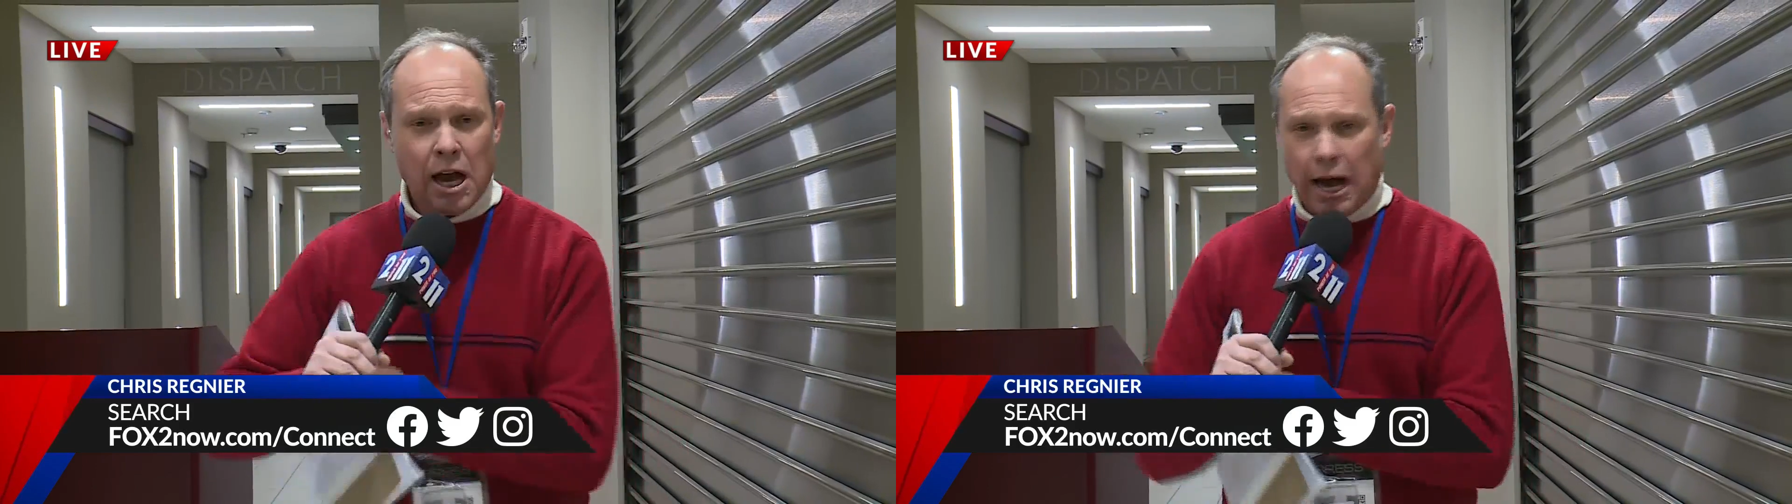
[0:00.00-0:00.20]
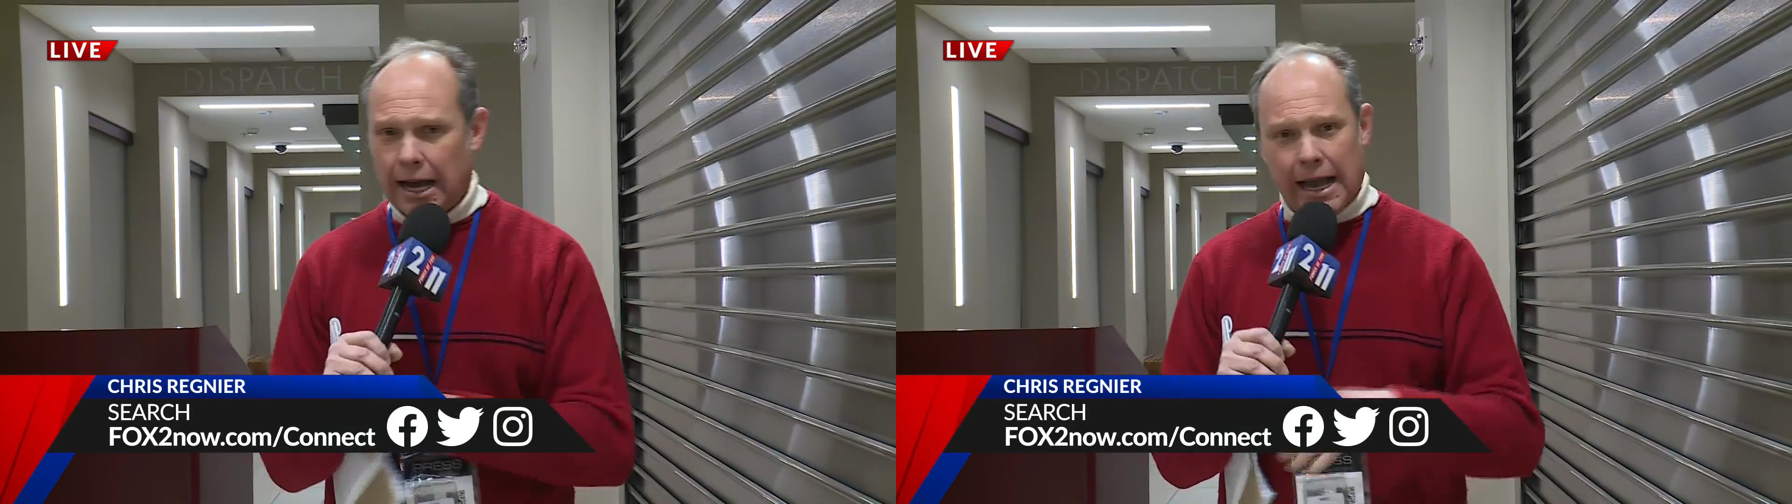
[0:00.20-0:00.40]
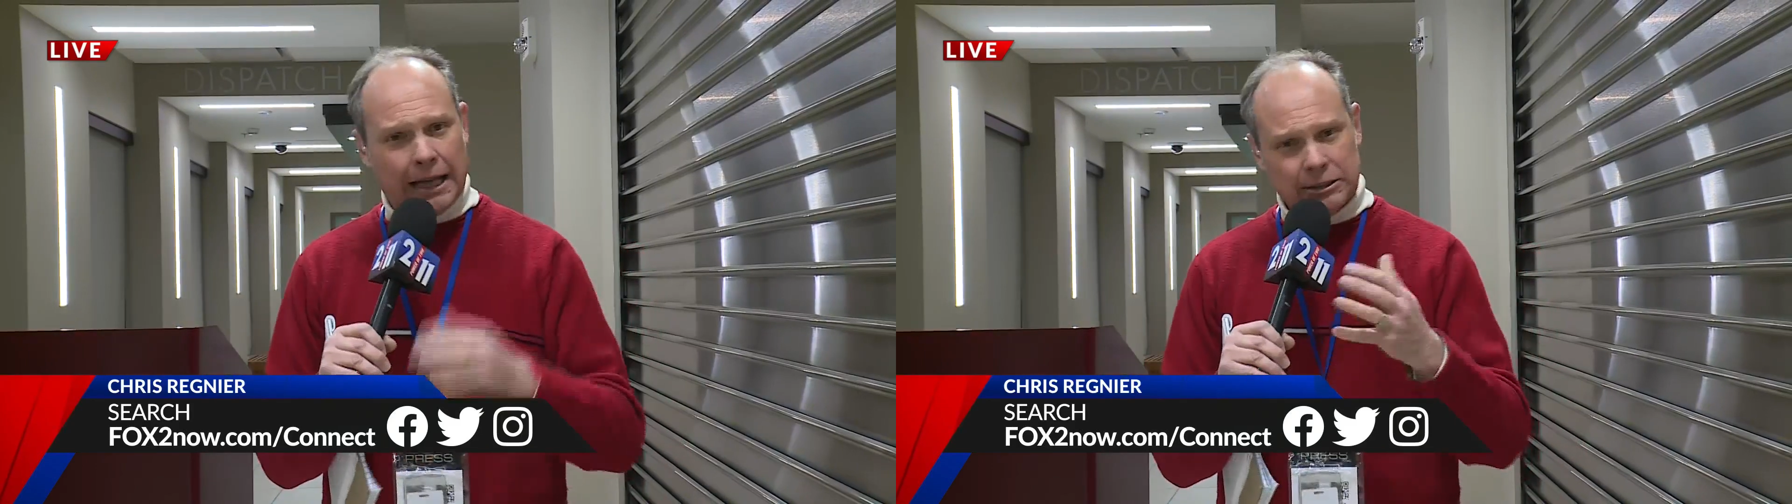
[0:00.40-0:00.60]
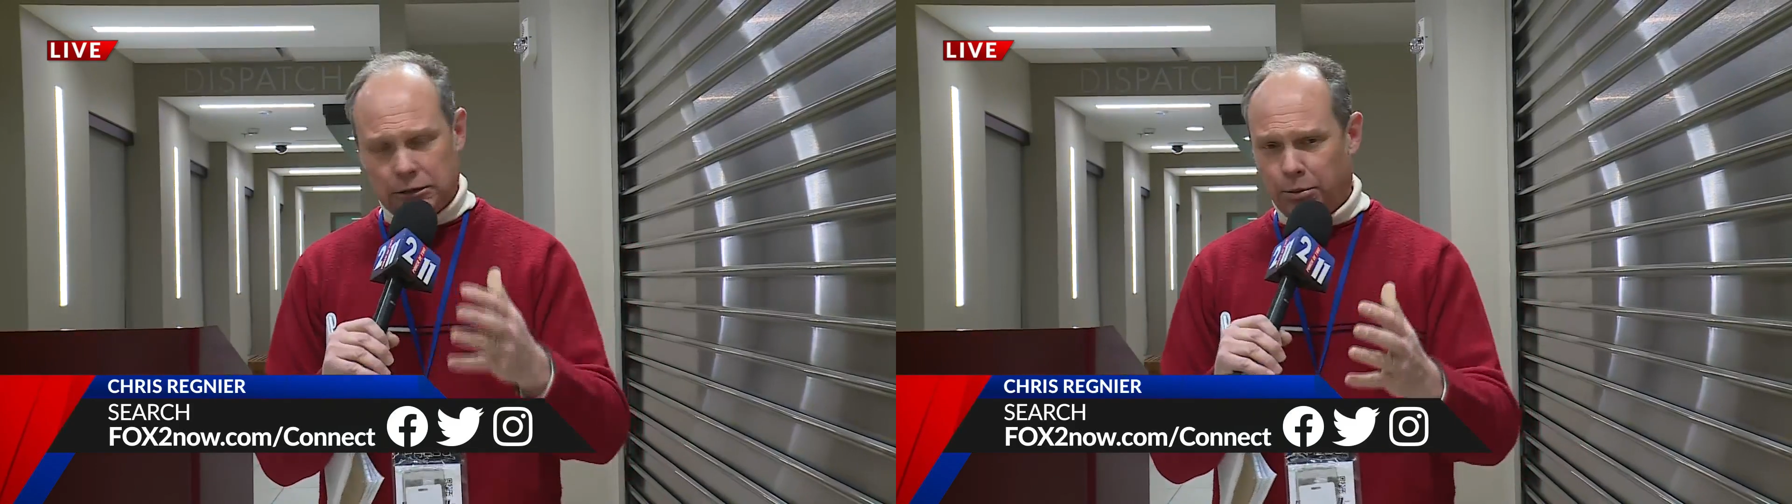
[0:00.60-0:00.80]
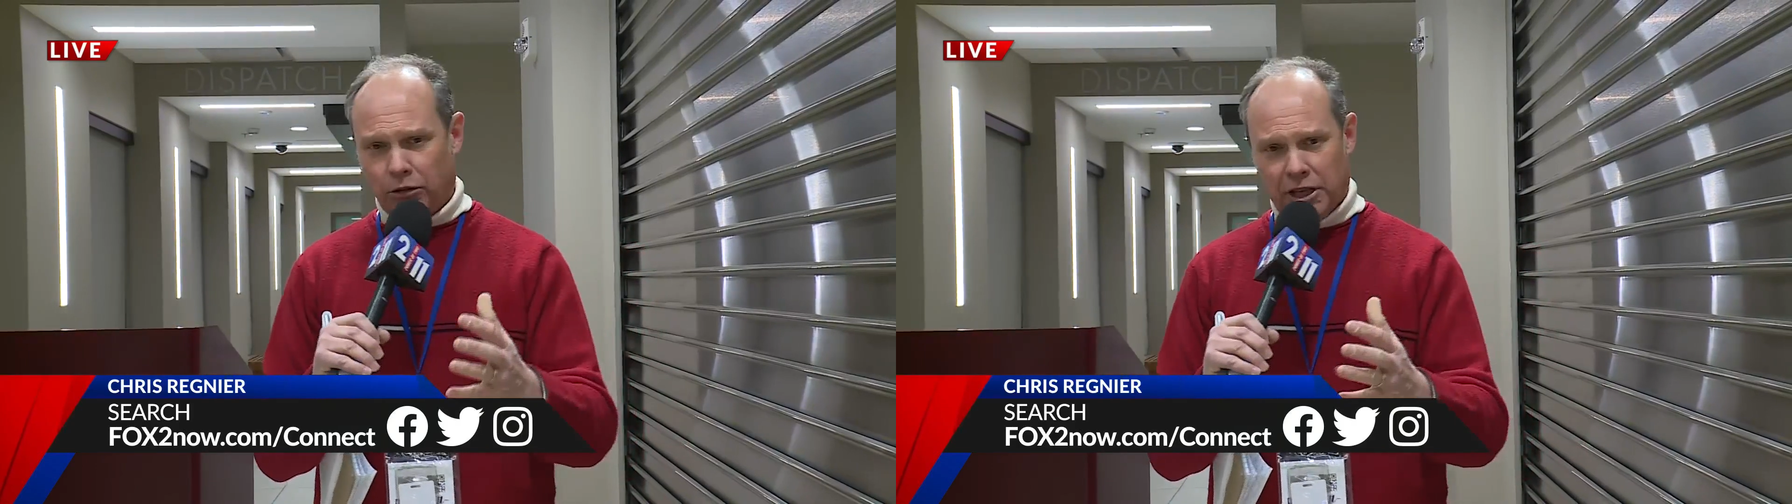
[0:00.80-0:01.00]
I asked
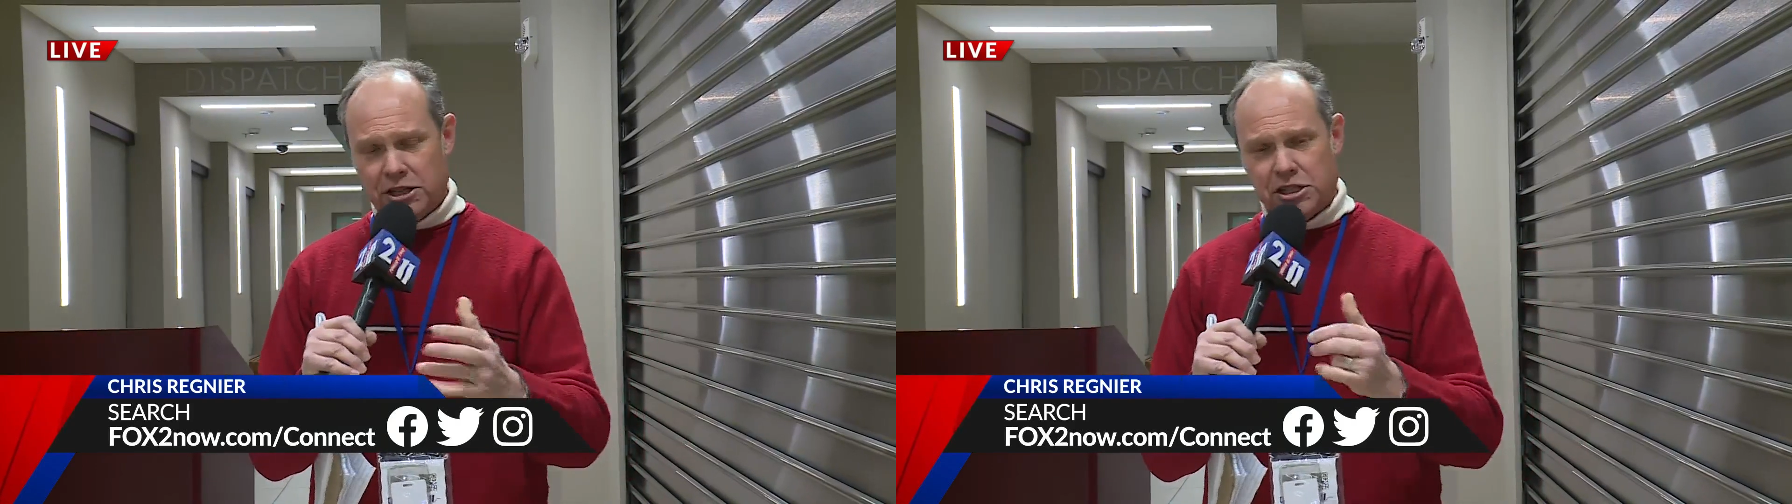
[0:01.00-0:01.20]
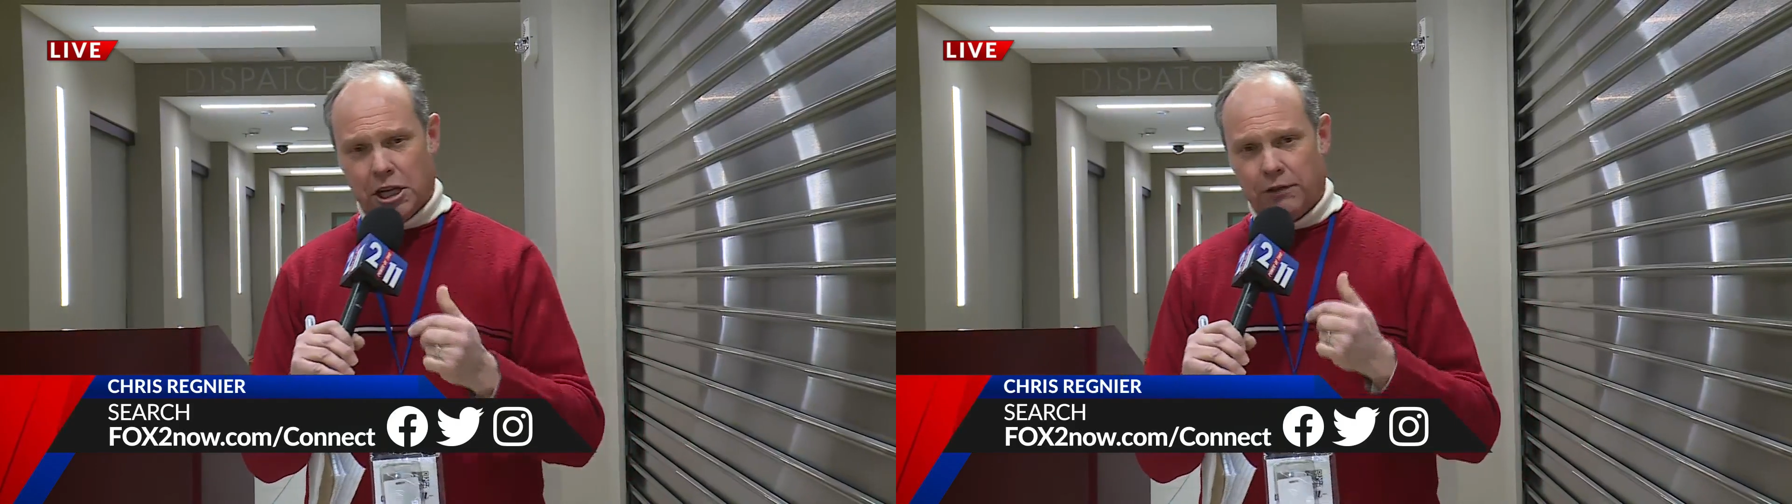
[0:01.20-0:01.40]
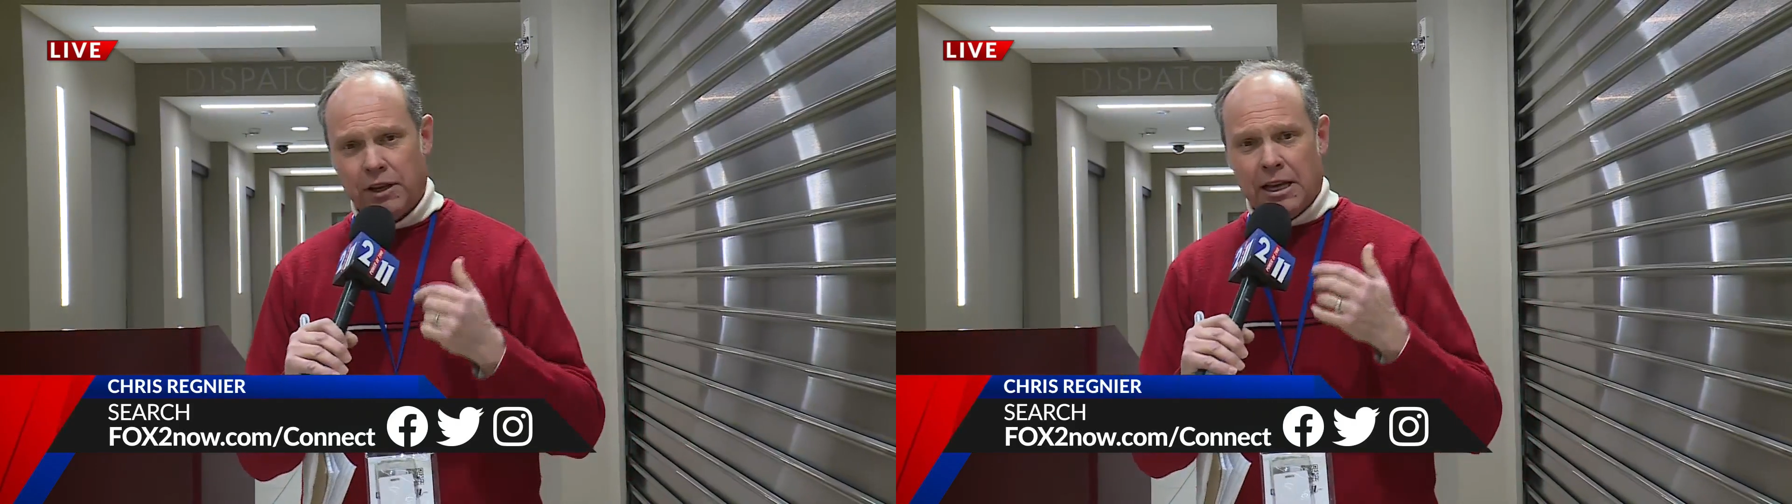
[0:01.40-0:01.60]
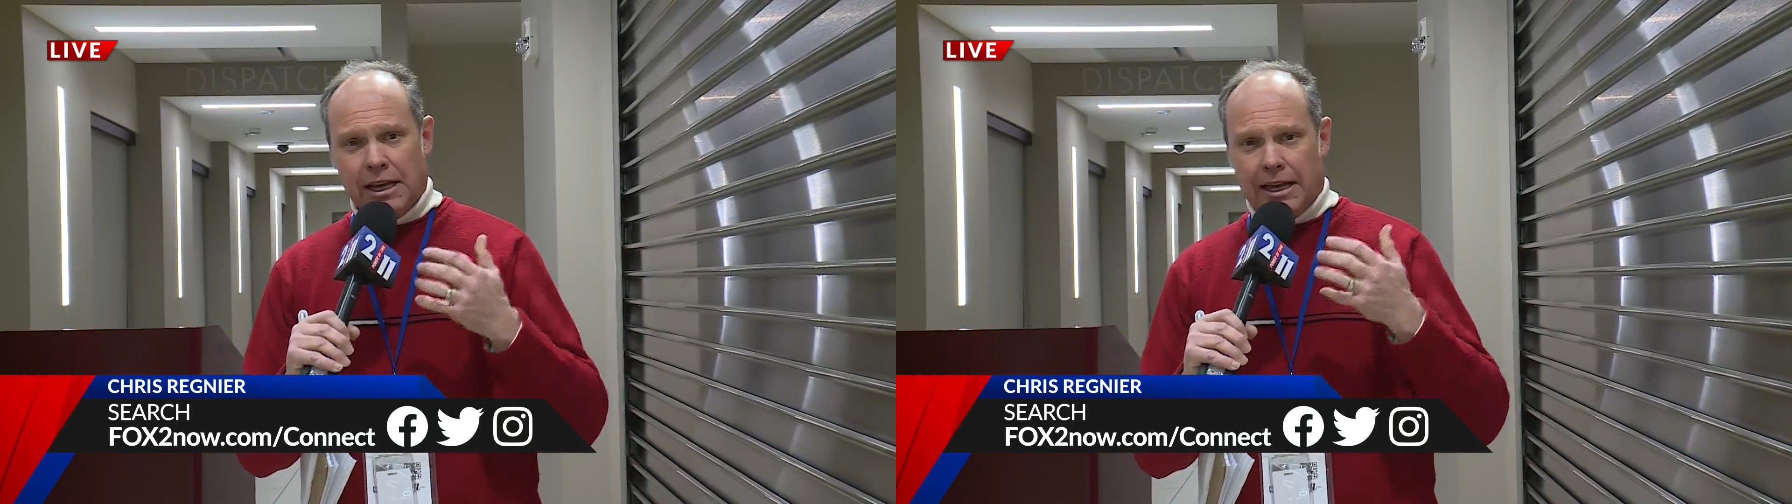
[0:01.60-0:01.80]
the police chief